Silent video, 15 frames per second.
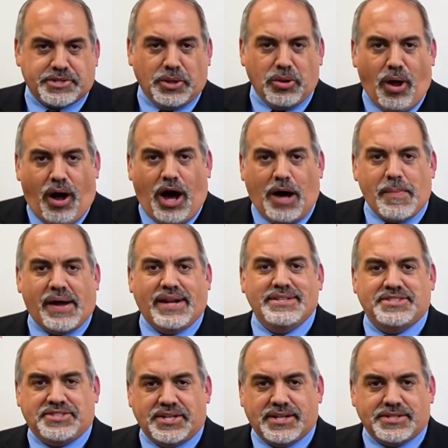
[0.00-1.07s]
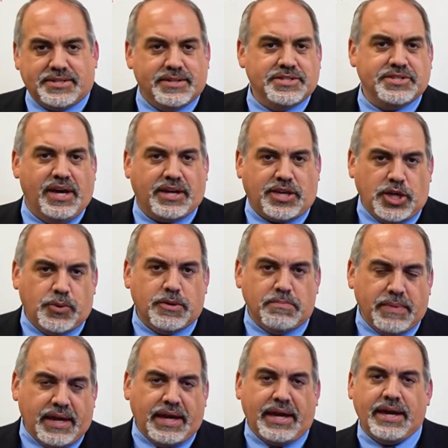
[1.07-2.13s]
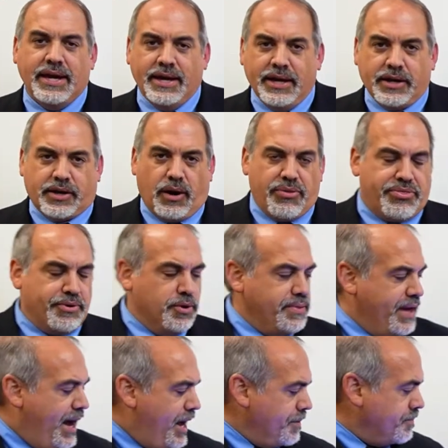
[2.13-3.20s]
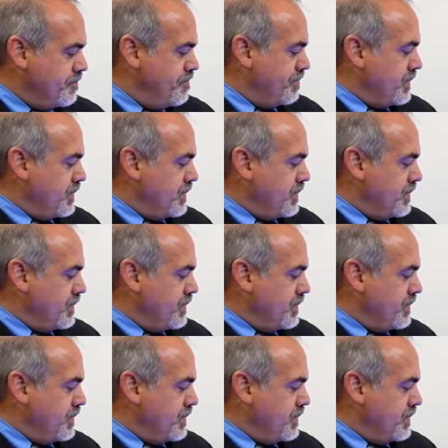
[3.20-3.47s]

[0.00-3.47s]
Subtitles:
law-abiding citizens like you and me, go through that.